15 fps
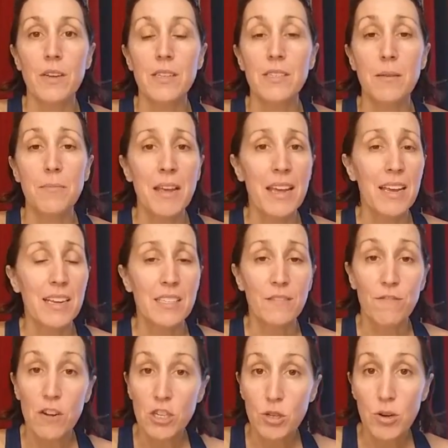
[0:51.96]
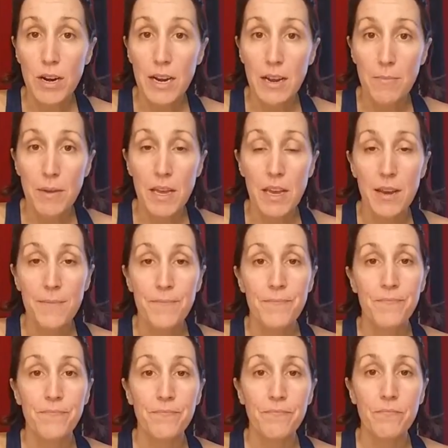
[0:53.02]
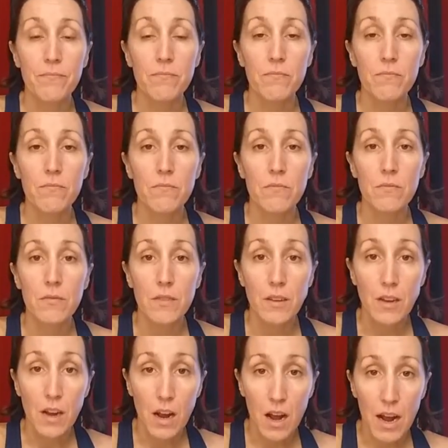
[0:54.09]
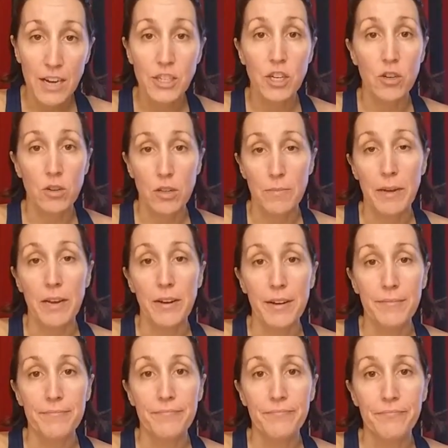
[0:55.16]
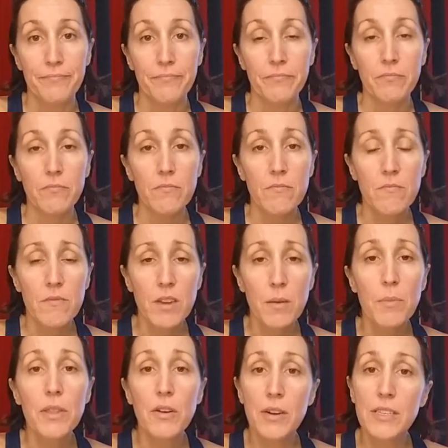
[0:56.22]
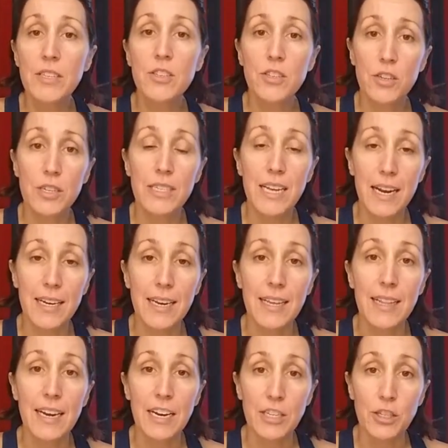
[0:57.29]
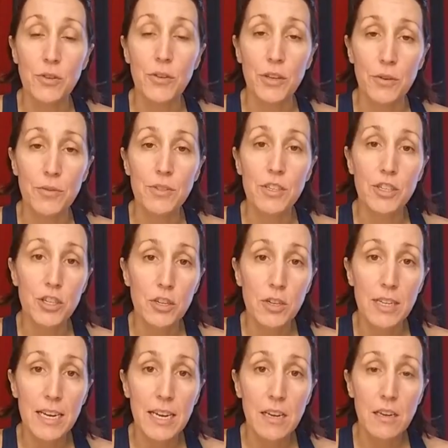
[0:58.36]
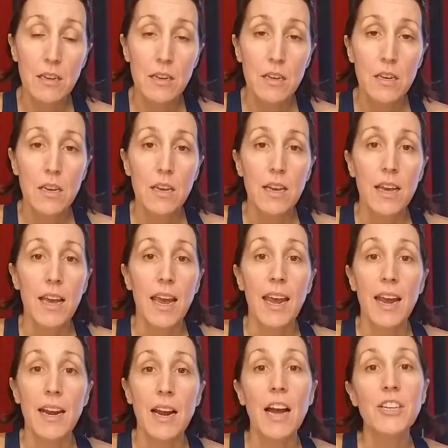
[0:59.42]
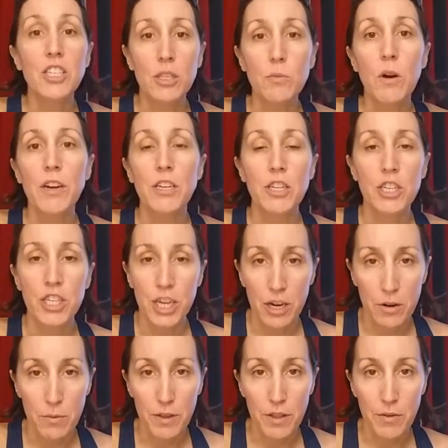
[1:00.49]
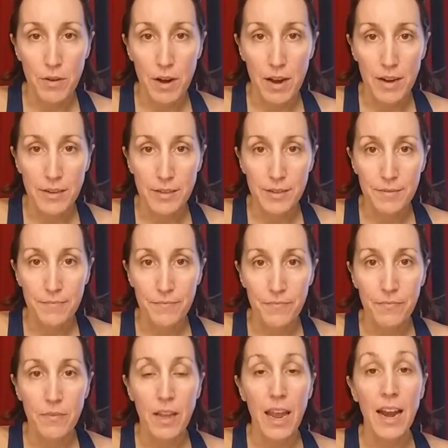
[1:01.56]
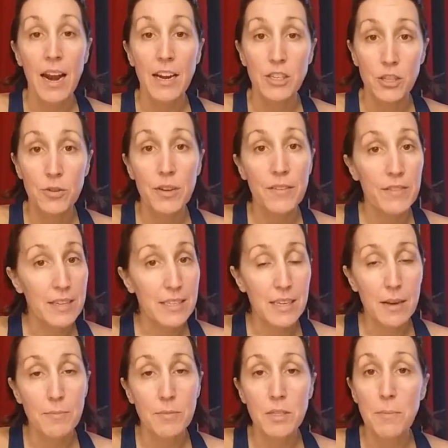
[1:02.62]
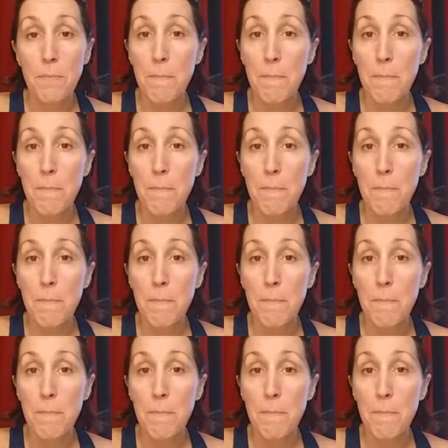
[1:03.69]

something is frustrating me, I journal about it. But there is a certain technique that I do use in journaling, and I just wanted to share it with you guys. And I do give this tip to